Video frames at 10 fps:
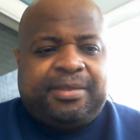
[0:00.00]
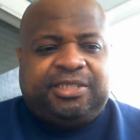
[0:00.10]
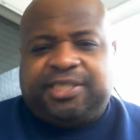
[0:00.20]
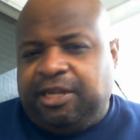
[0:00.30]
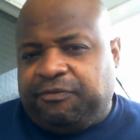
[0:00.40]

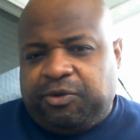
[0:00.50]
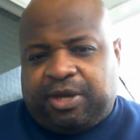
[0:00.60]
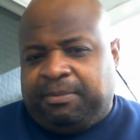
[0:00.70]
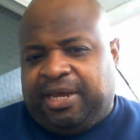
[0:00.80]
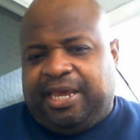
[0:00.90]
It's the interview to
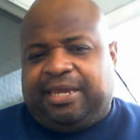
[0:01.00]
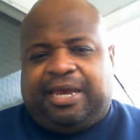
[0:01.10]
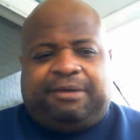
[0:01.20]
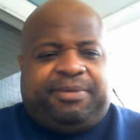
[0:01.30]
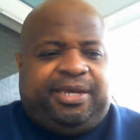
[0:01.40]
come in our
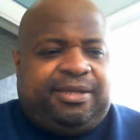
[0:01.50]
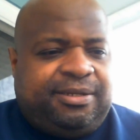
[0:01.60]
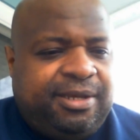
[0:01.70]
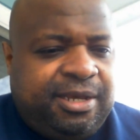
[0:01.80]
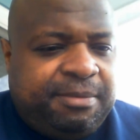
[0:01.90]
hangout, man.
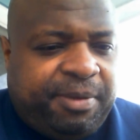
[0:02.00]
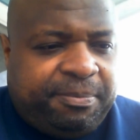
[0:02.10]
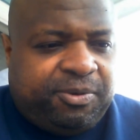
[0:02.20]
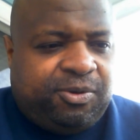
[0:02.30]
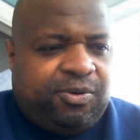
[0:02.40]

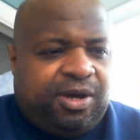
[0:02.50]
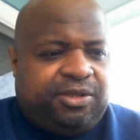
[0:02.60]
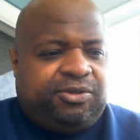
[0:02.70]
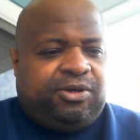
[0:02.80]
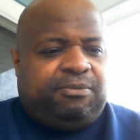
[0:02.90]
People who
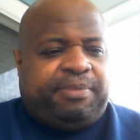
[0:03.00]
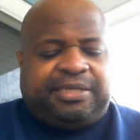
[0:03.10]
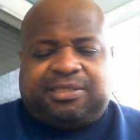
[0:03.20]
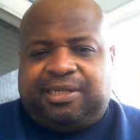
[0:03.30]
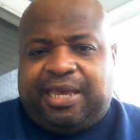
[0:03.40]
you know,
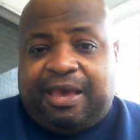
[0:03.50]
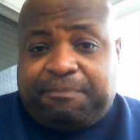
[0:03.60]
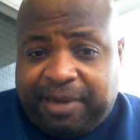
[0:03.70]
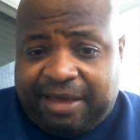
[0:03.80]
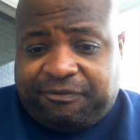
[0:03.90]
basically have
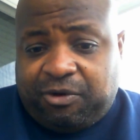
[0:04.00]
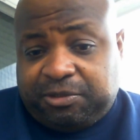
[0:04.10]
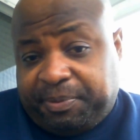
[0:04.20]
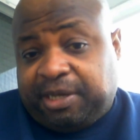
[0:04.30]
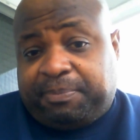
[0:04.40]

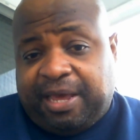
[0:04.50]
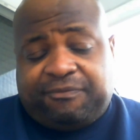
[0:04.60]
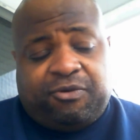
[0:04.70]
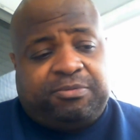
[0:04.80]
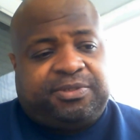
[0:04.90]
platforms, bigger
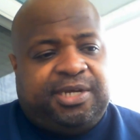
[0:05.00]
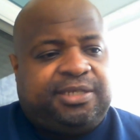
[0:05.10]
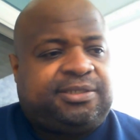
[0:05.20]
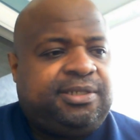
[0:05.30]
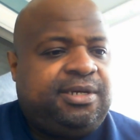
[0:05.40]
platforms than
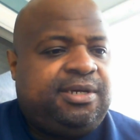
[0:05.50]
us.